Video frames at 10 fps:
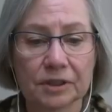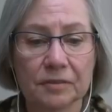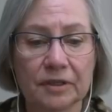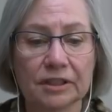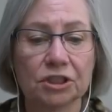was
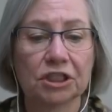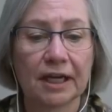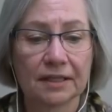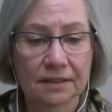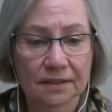to be a
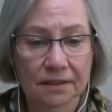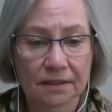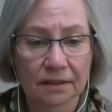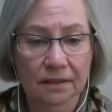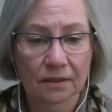chaste
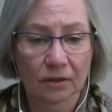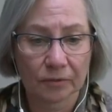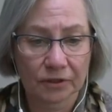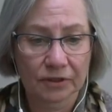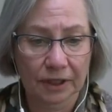
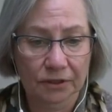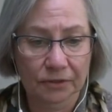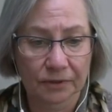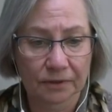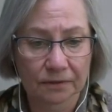
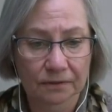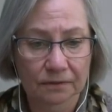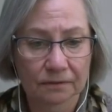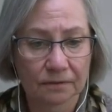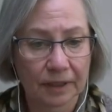homosexual.
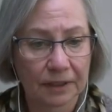Right.